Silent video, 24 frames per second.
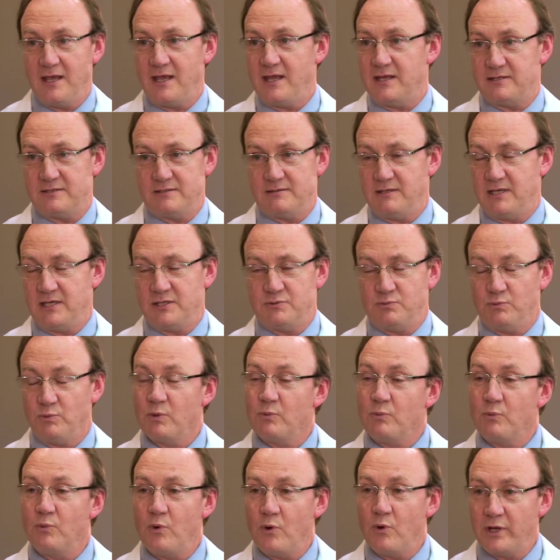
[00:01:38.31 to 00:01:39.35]
it's
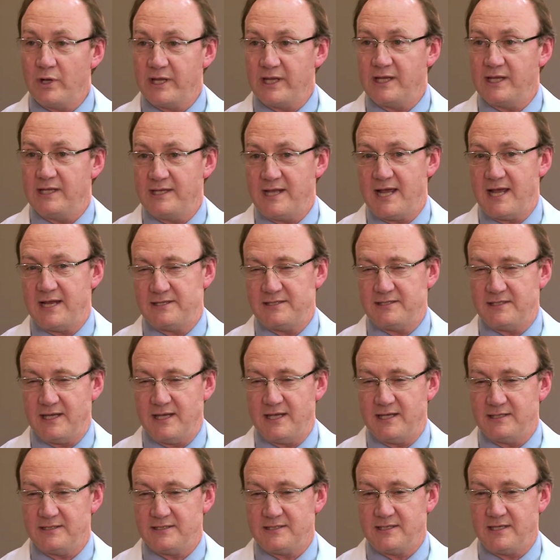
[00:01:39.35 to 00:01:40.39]
rewarding in that
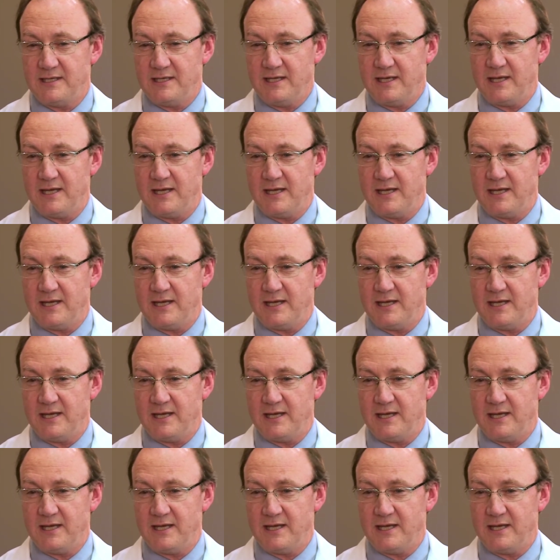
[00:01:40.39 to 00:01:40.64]
sense.